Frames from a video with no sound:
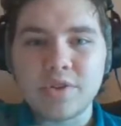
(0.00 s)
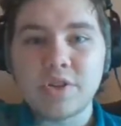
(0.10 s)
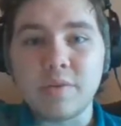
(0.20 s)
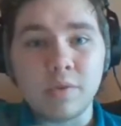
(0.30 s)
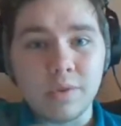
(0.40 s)
a
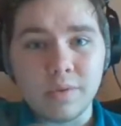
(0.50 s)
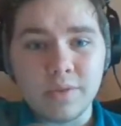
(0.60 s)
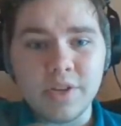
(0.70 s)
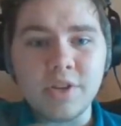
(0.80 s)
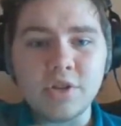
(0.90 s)
shovel,
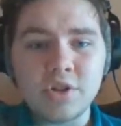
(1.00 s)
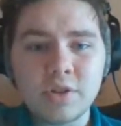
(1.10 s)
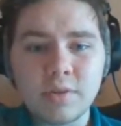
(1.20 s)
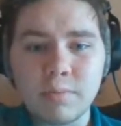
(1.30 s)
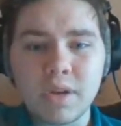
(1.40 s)
each
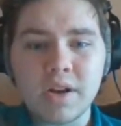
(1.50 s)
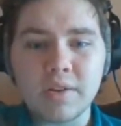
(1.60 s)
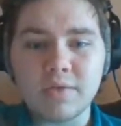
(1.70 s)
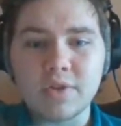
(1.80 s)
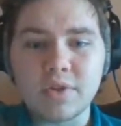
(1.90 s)
block
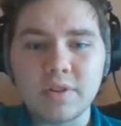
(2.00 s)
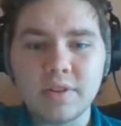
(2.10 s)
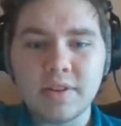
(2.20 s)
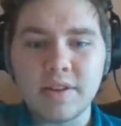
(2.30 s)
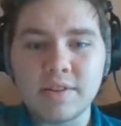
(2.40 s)
of dirt
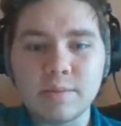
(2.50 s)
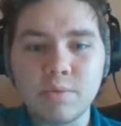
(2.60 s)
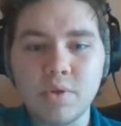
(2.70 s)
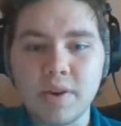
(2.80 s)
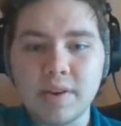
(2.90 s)
is a
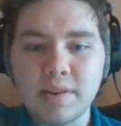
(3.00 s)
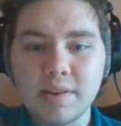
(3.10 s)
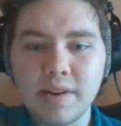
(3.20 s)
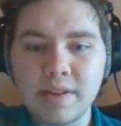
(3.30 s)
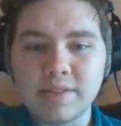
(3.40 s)
point
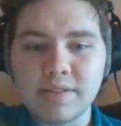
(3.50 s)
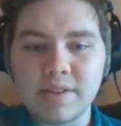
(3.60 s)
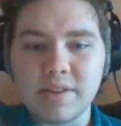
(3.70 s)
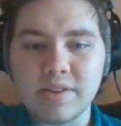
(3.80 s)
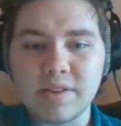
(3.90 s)
against
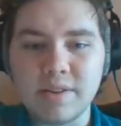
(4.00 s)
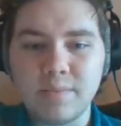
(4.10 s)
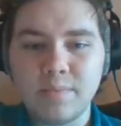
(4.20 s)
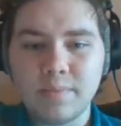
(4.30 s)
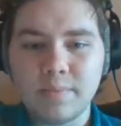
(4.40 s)
their
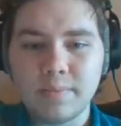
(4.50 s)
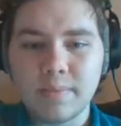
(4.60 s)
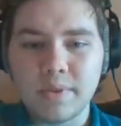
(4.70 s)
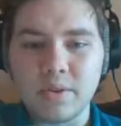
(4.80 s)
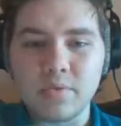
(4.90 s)

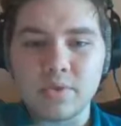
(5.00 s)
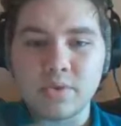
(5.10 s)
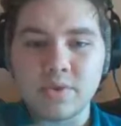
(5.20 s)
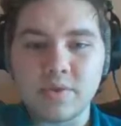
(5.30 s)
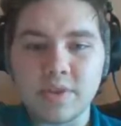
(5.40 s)

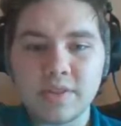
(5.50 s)
resourcefulness.